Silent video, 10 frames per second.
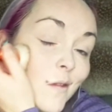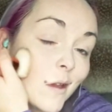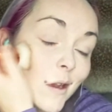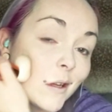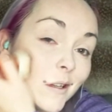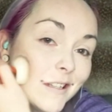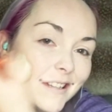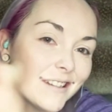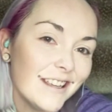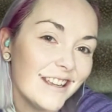that I
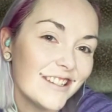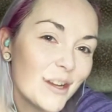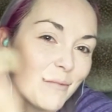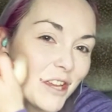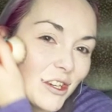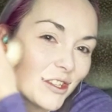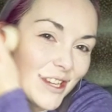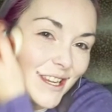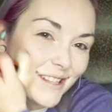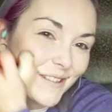didn't get chubbier
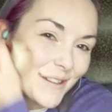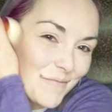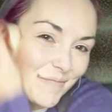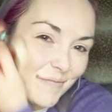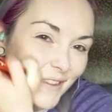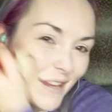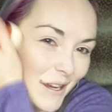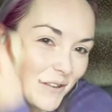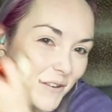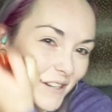cheeks
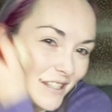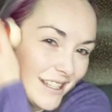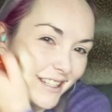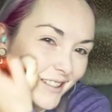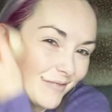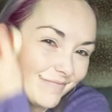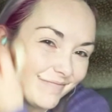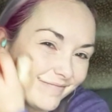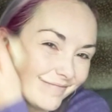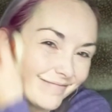in quarantine.
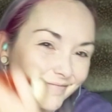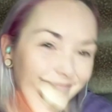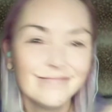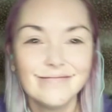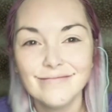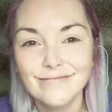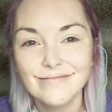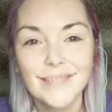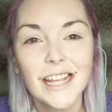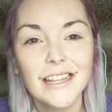
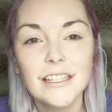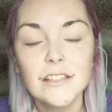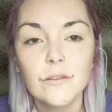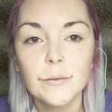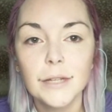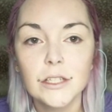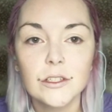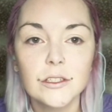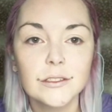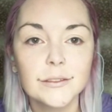At least for
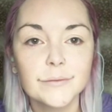pictures.